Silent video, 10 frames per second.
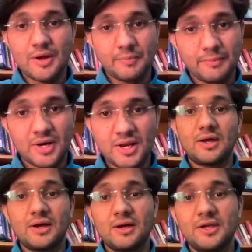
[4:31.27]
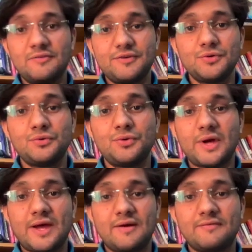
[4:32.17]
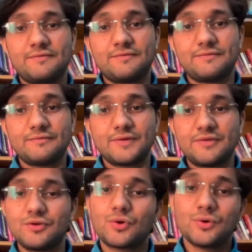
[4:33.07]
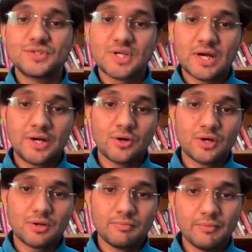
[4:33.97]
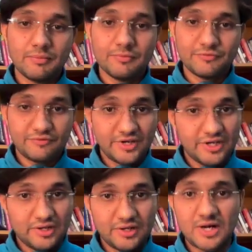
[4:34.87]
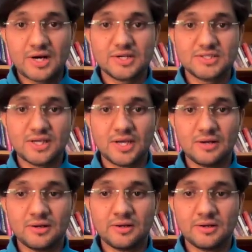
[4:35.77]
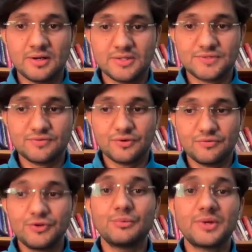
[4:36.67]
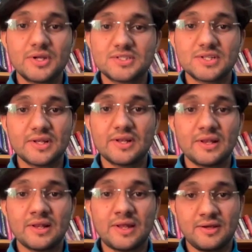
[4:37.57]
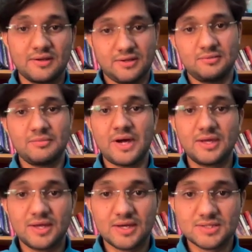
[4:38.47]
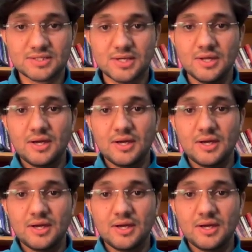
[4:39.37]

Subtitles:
But if your codes are not very large and runs for a few minutes, like in my case,